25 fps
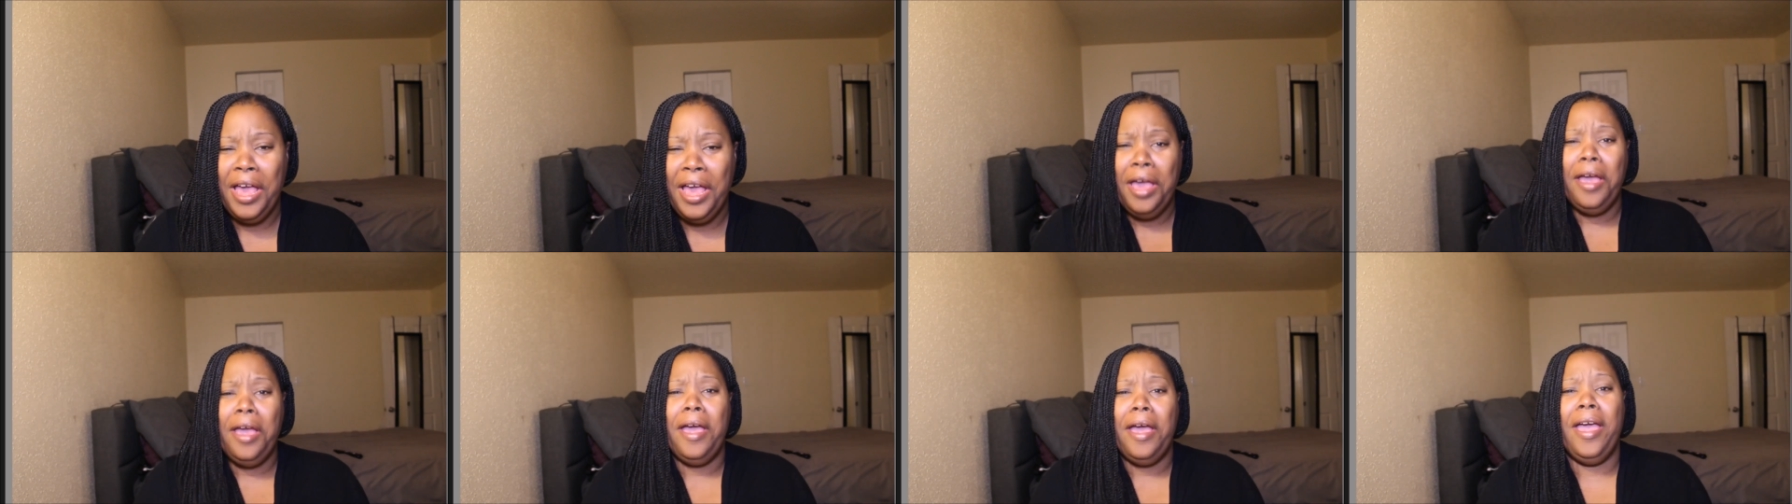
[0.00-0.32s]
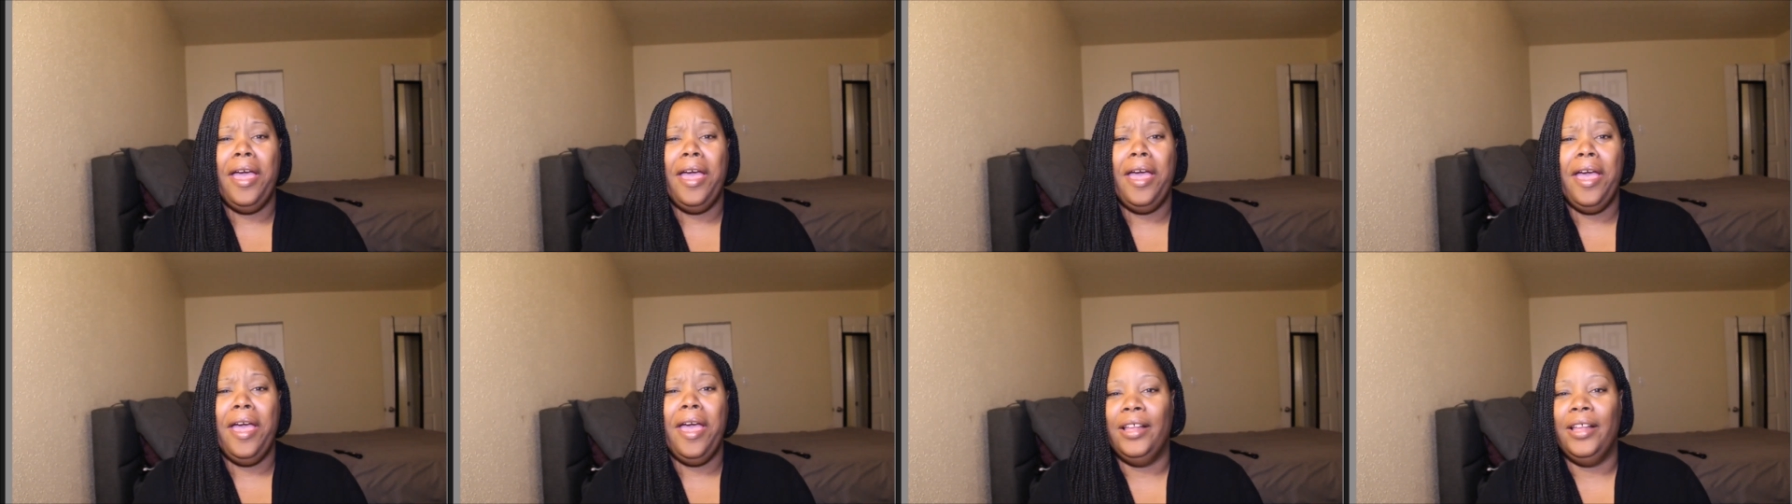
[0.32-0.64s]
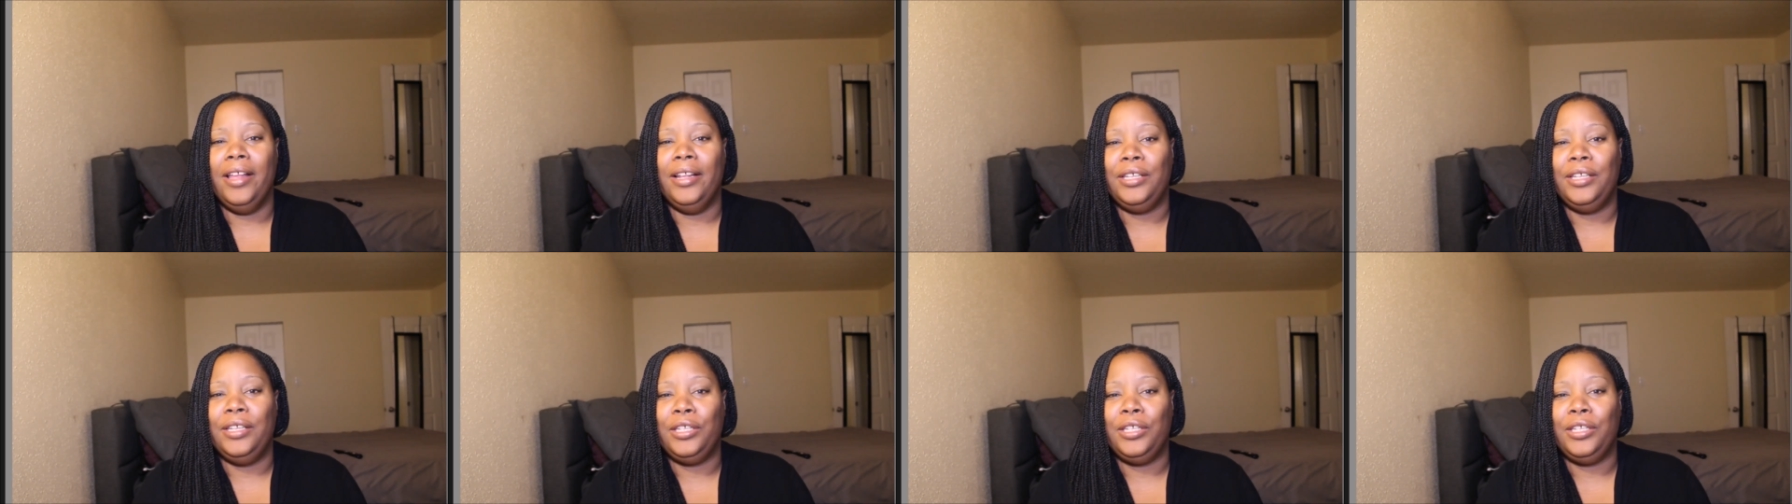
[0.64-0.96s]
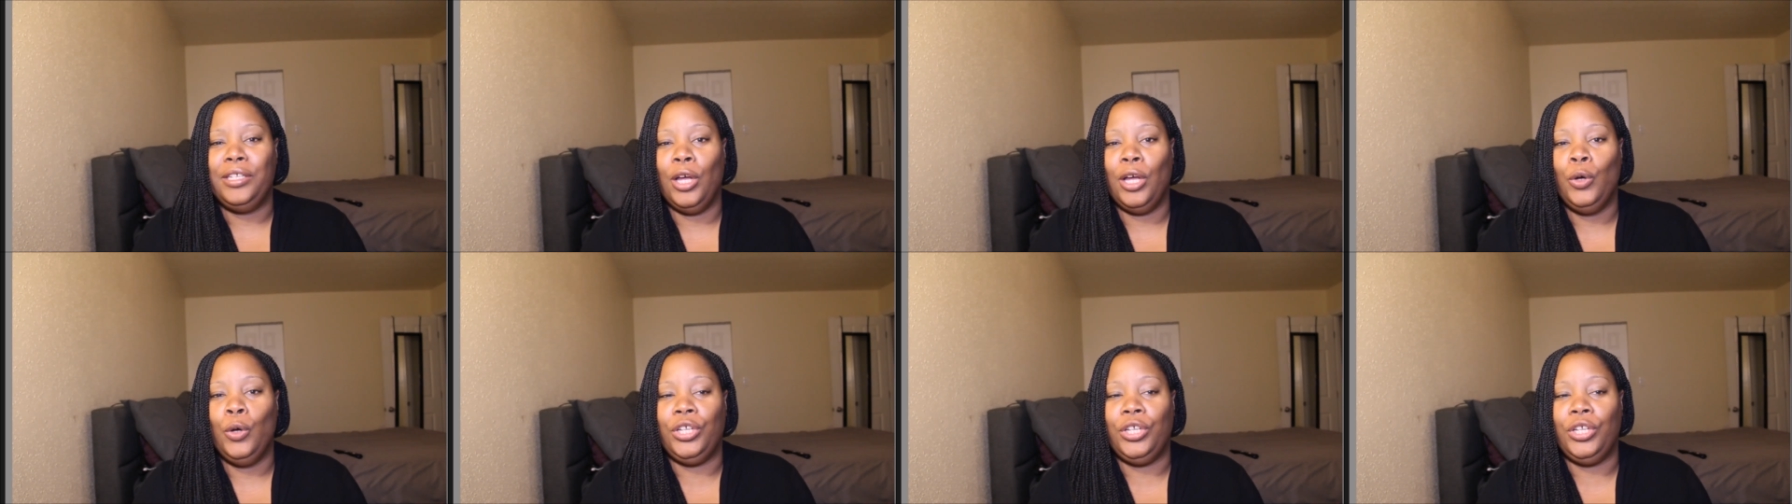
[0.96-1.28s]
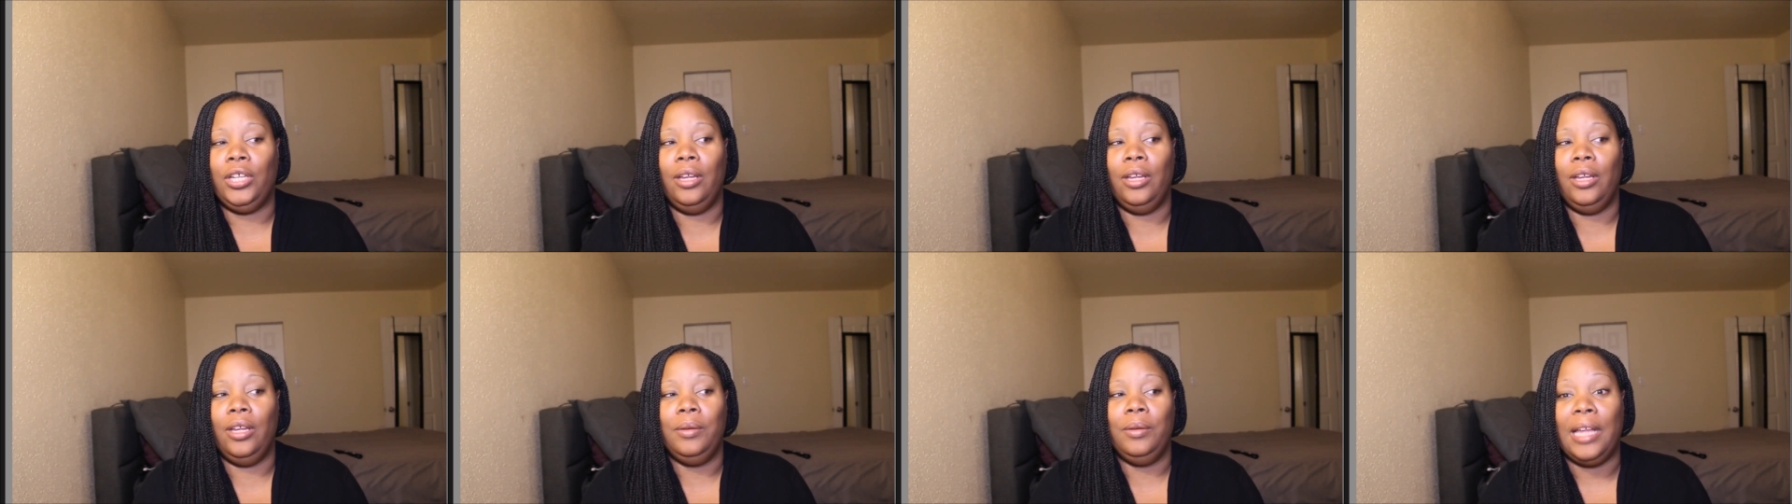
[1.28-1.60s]
And so
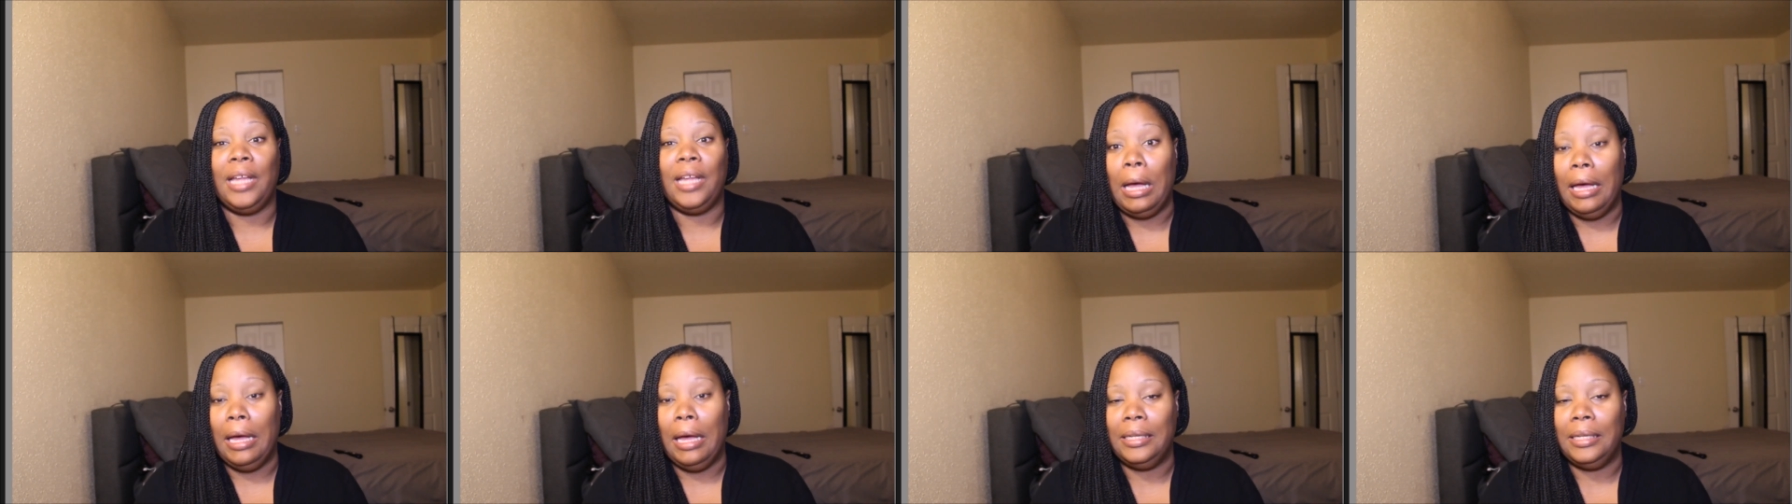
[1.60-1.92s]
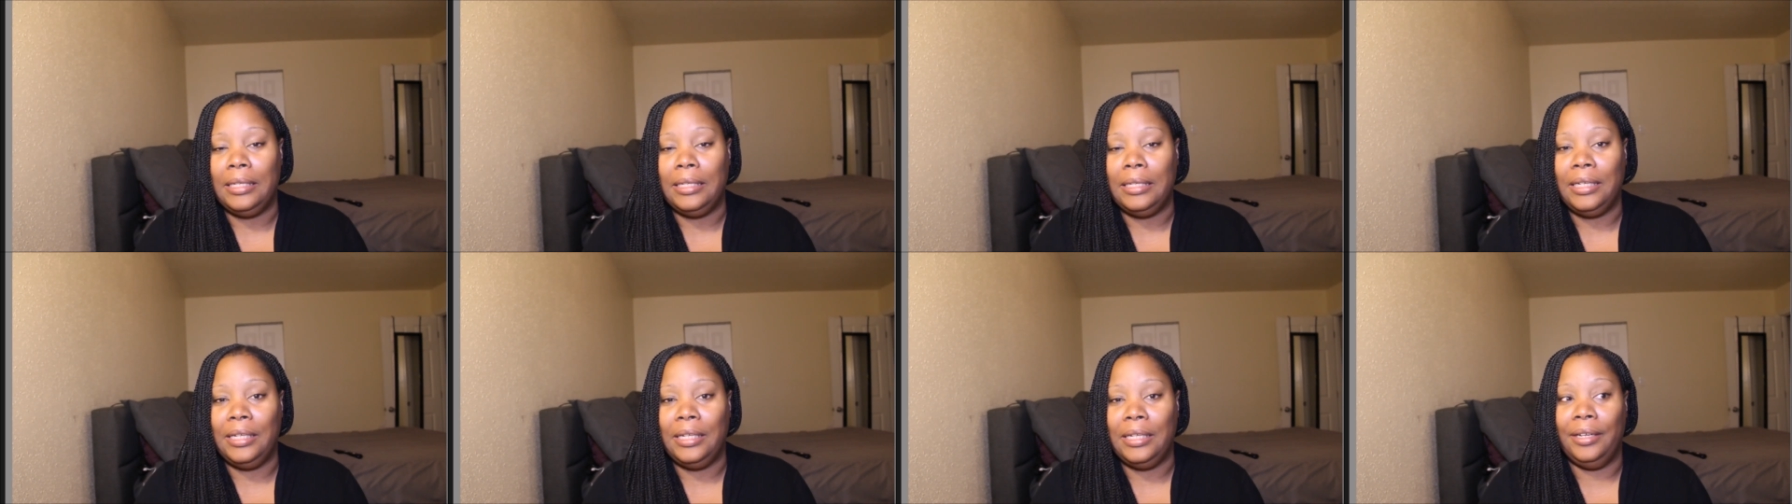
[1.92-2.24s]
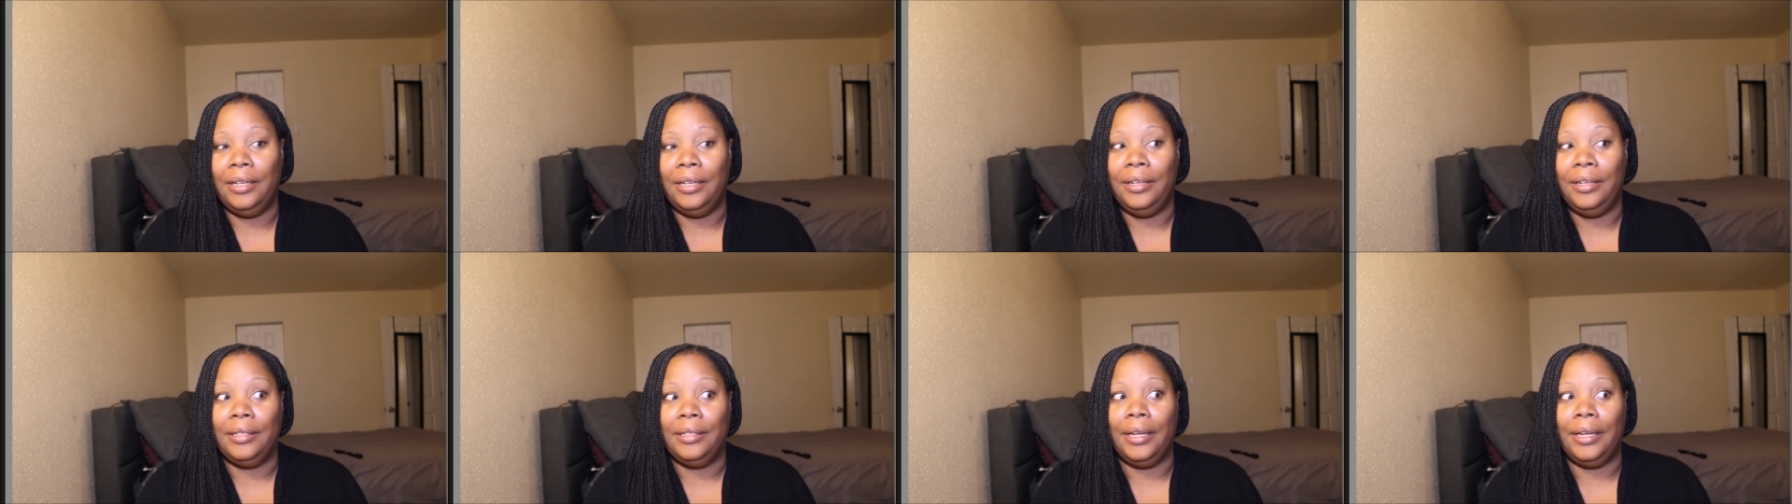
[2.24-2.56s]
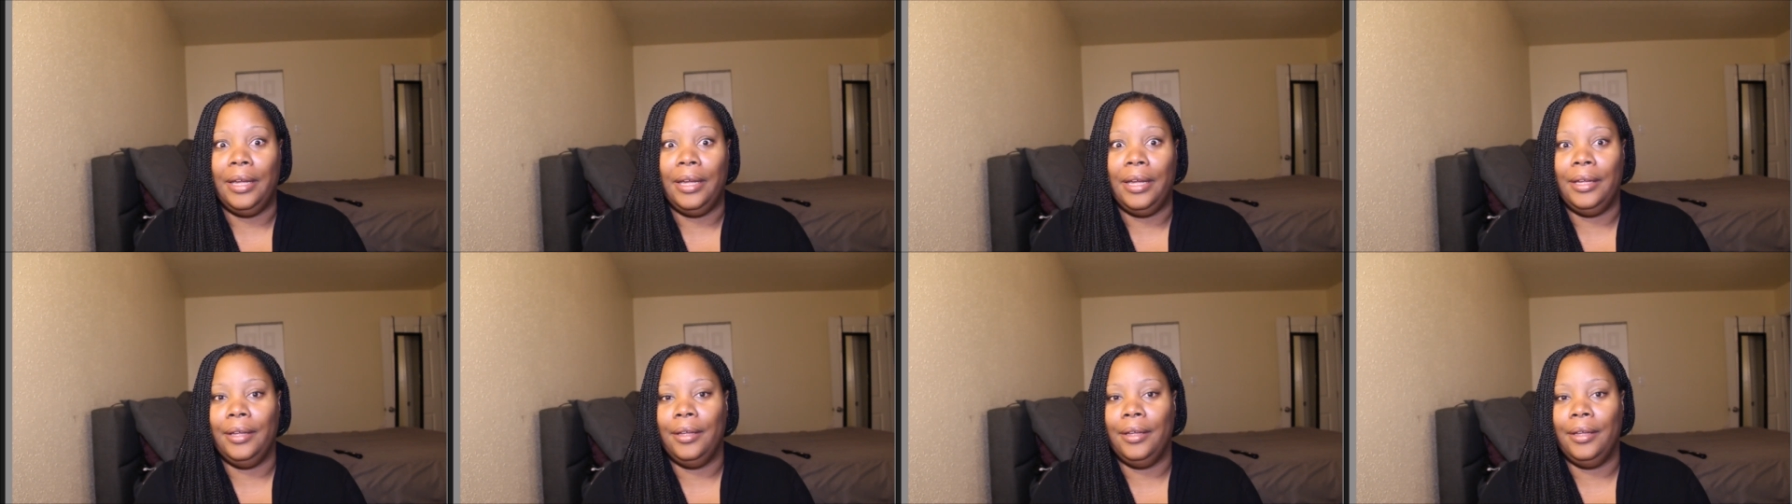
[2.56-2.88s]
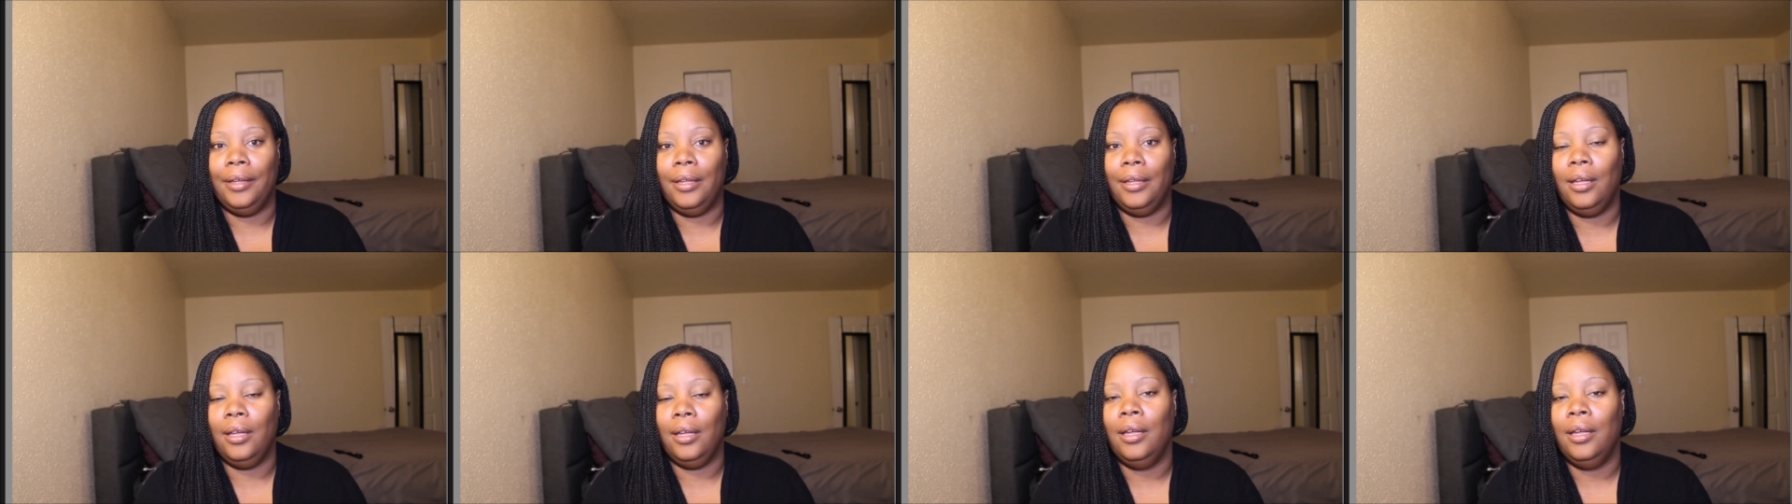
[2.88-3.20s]
she was like, God is good. He's like,
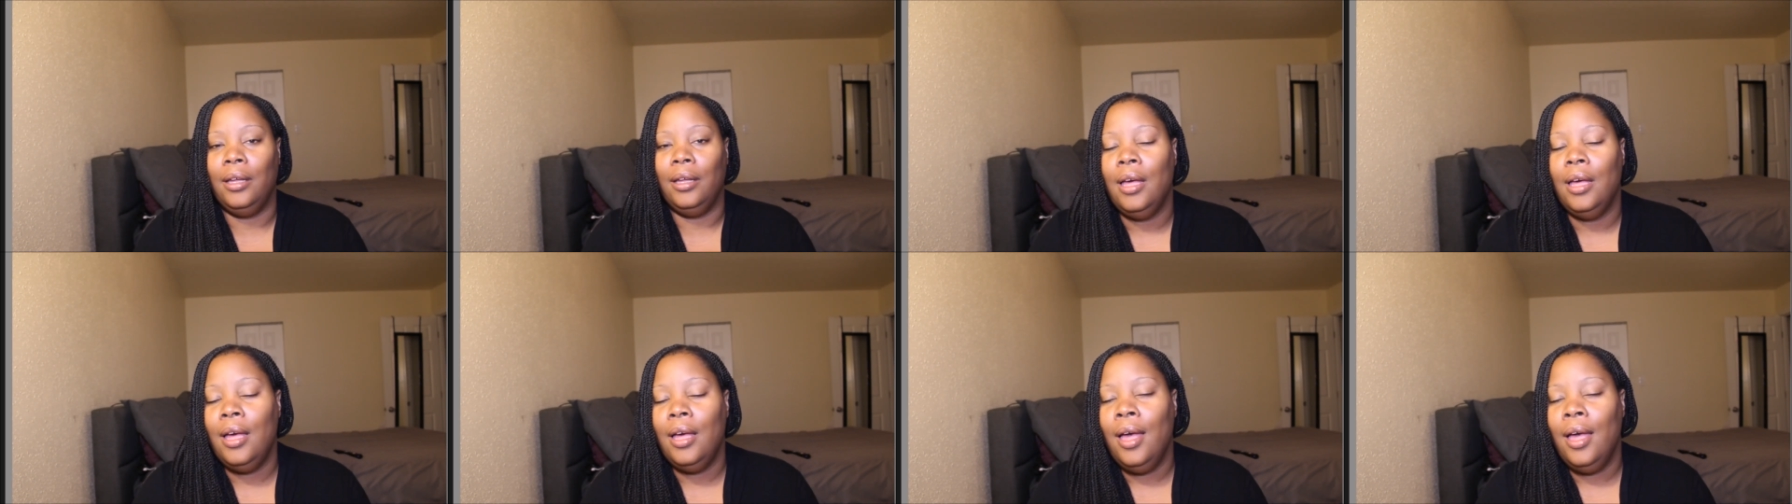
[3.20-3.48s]
yeah.